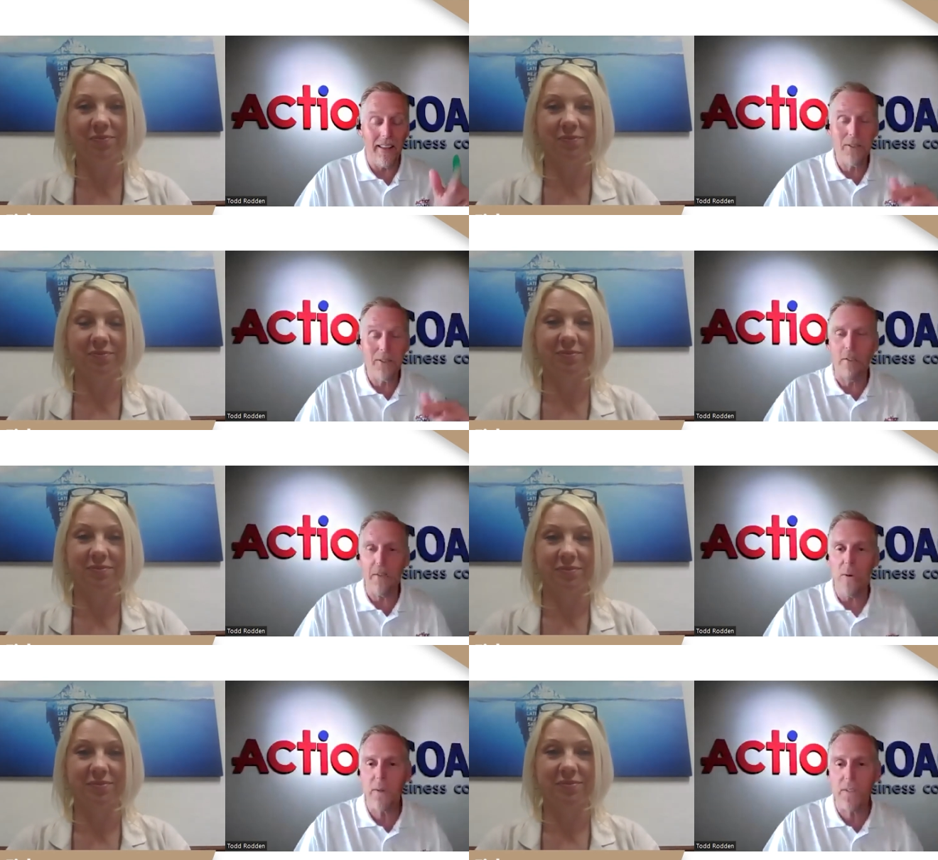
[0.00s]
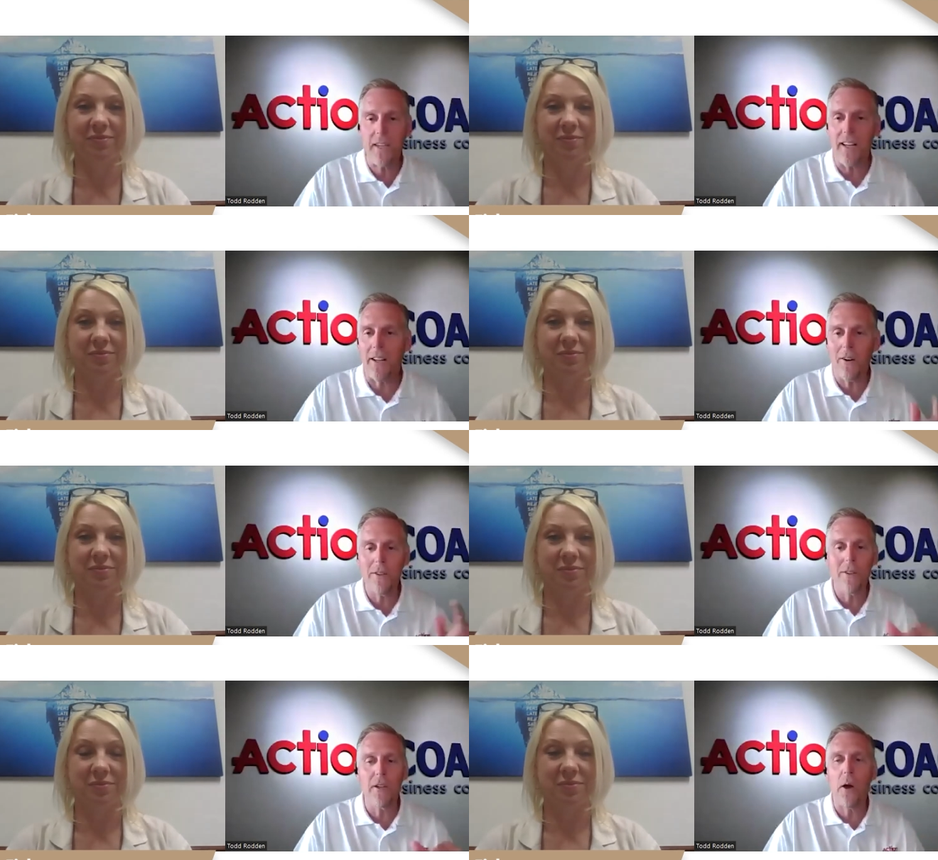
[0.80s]
Speaker 1: And to our viewers, again,
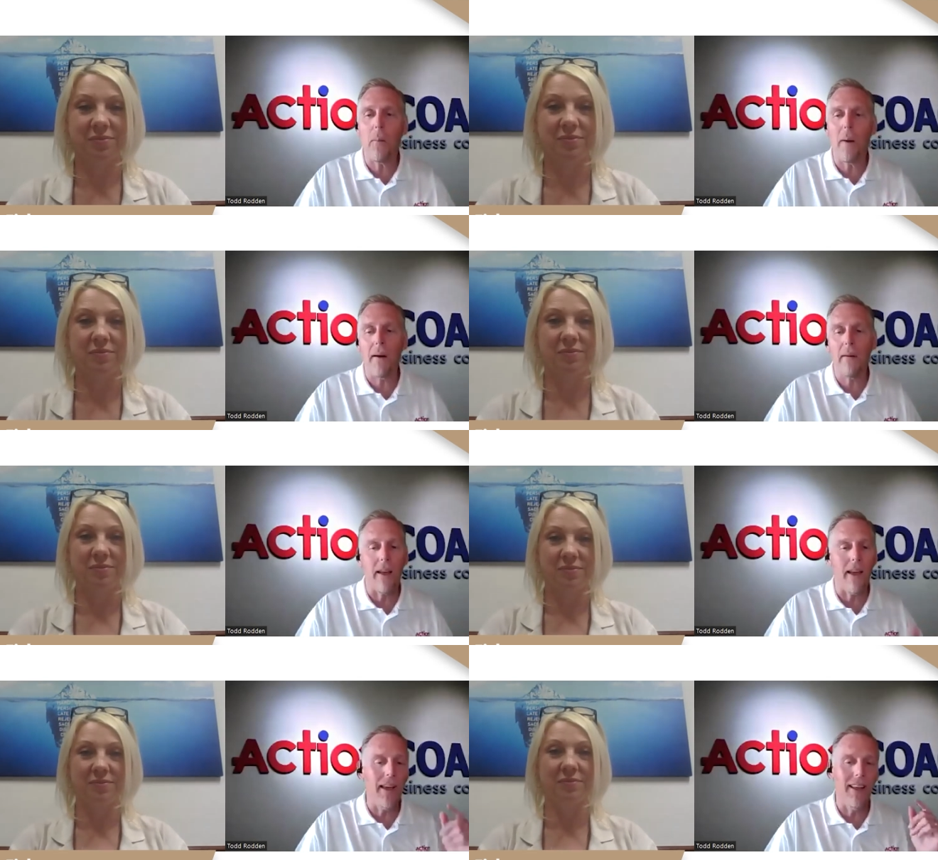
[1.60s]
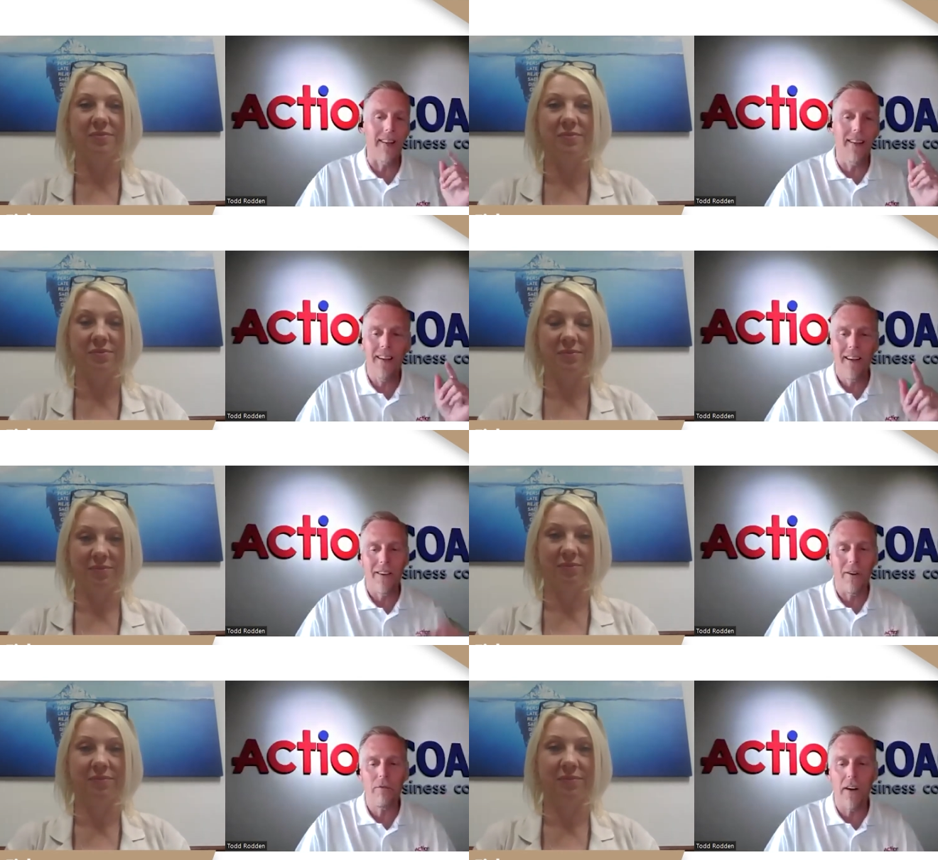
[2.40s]
encourage you to go out and
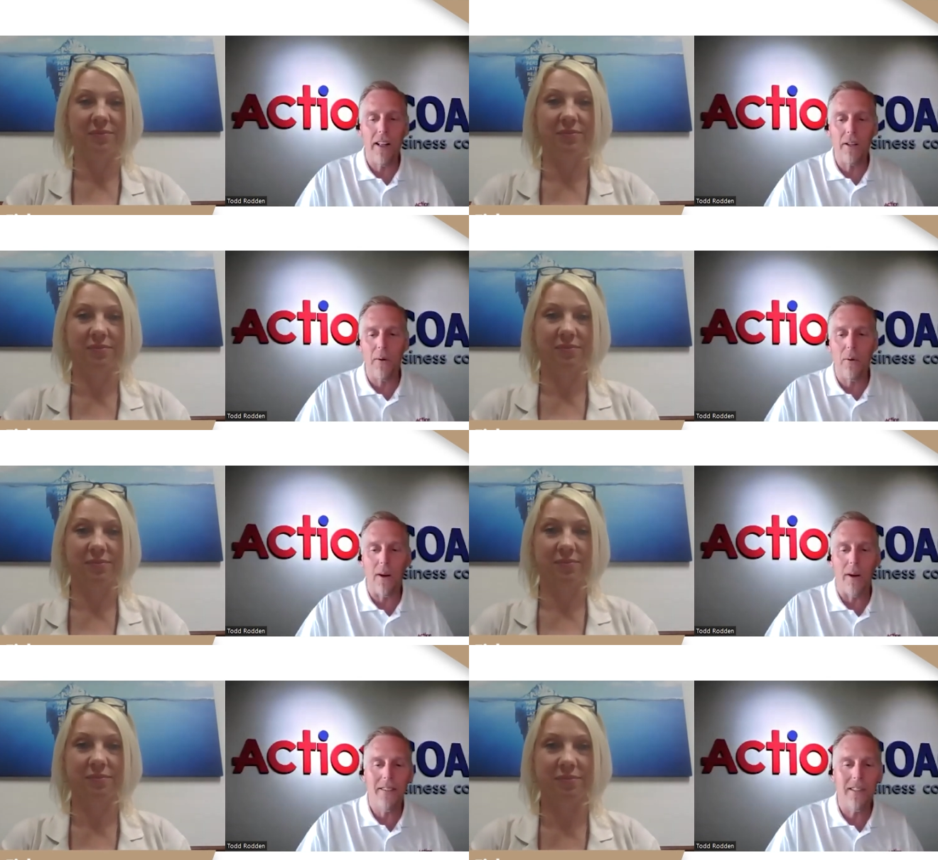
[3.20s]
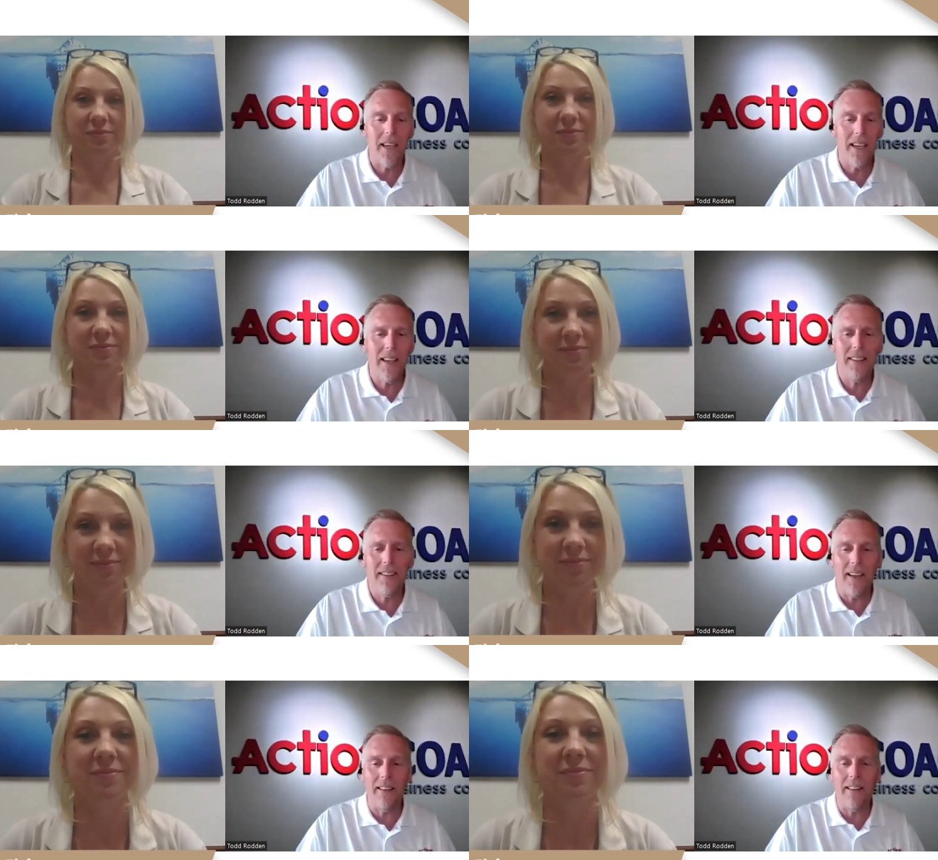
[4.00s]
you know follow uh, Deanne
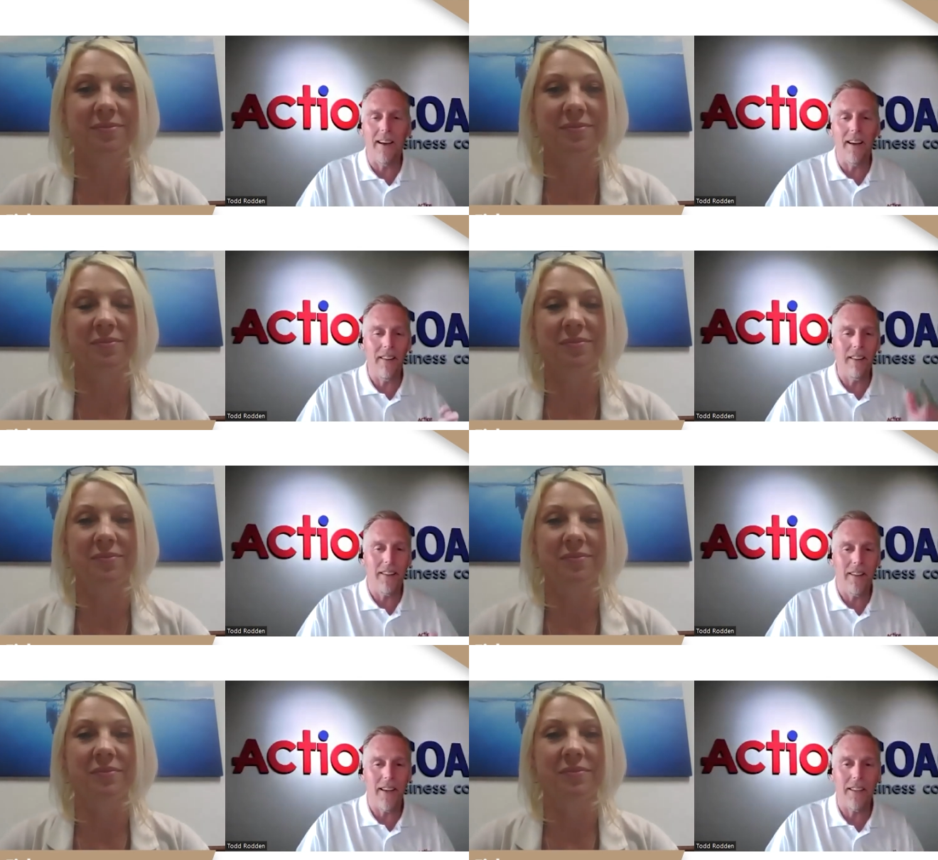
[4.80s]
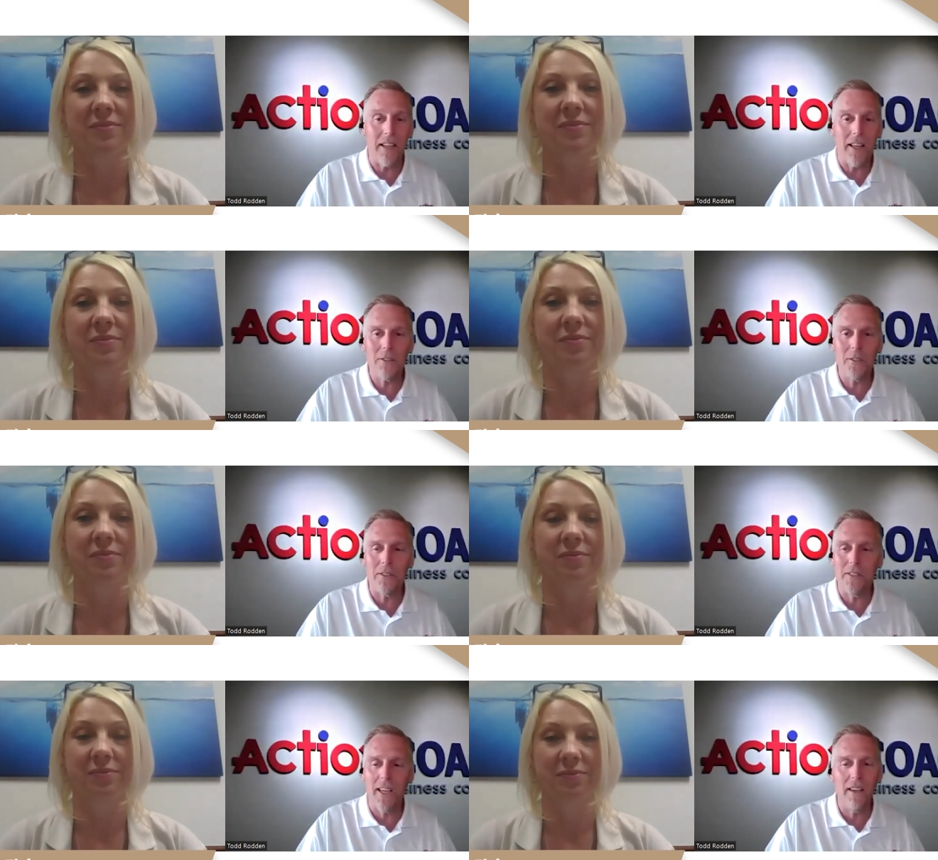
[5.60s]
and uh, the uh, Sanderson
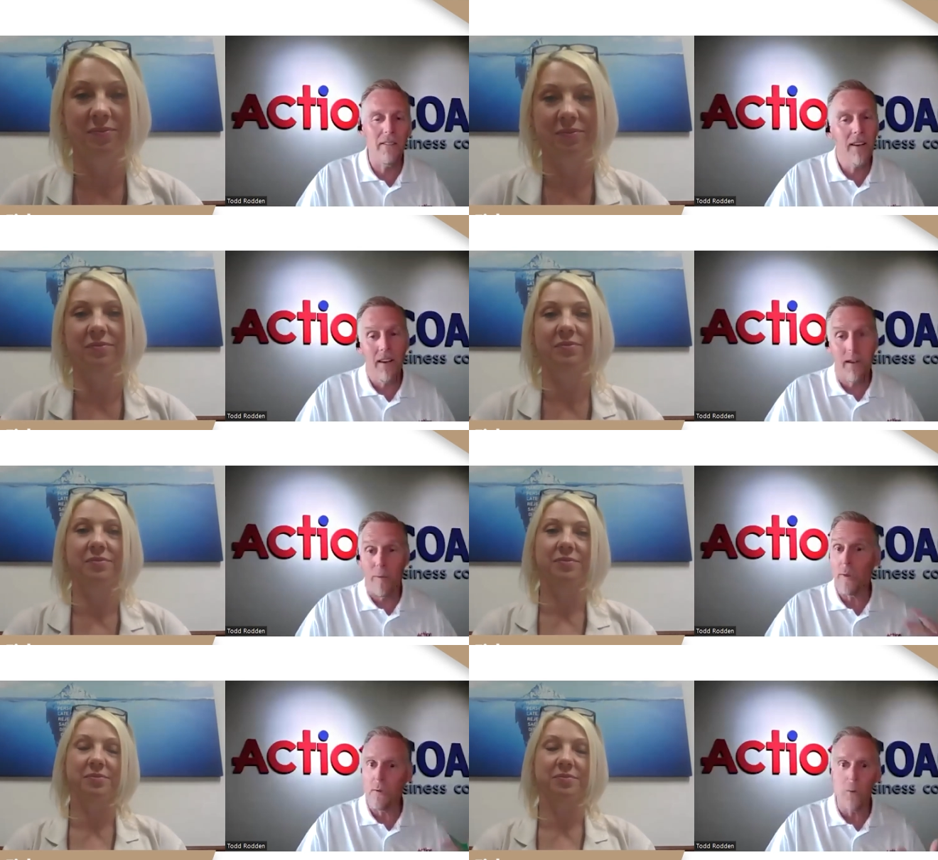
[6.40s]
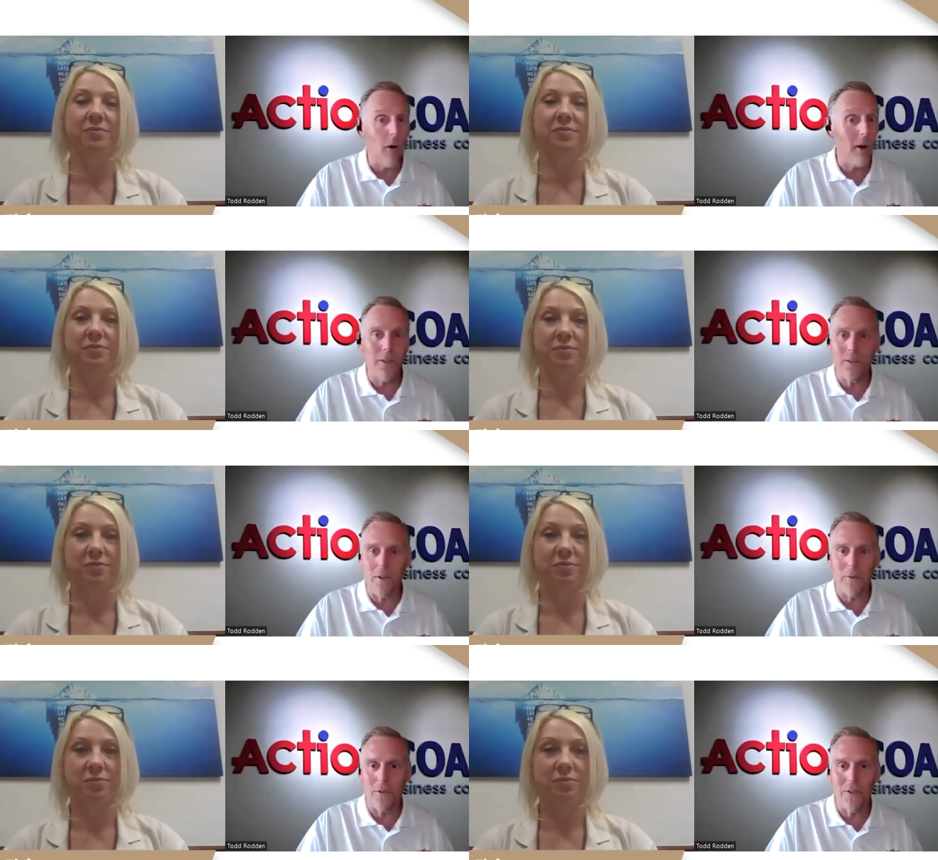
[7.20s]
team really through all those
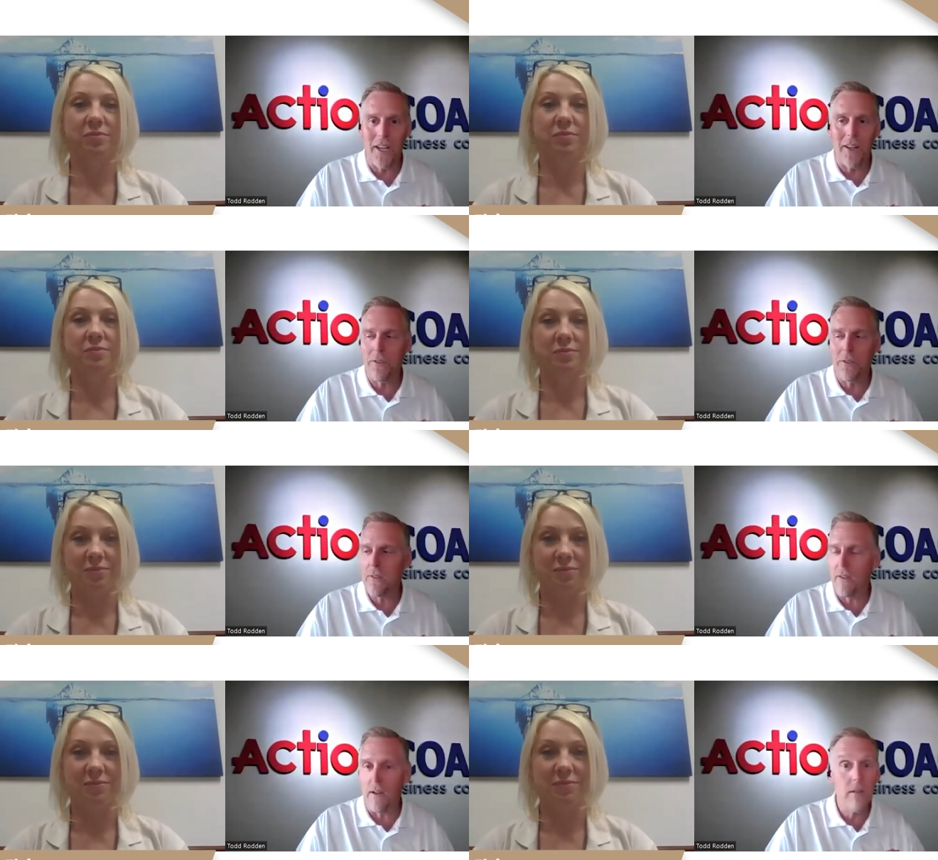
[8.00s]
social channels